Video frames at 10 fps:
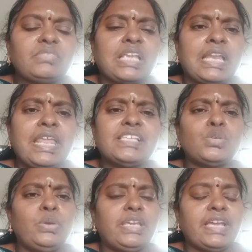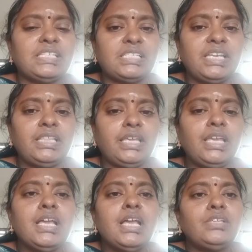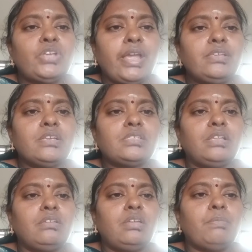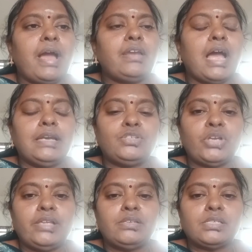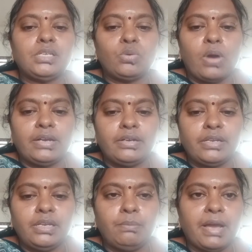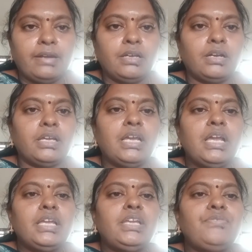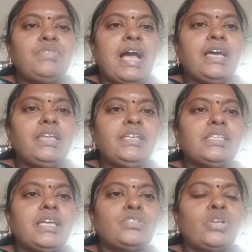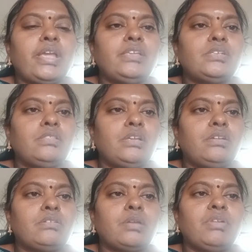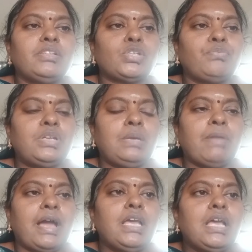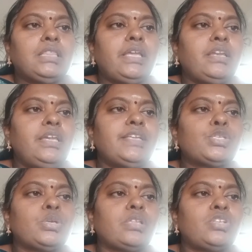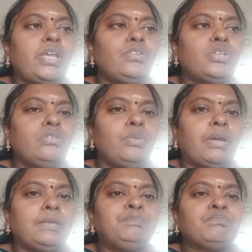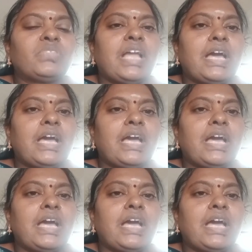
Next, we can see the changes in the demand and changes in quantity demanded. If there is a change in the determinants of demand, then leads to the change in demand.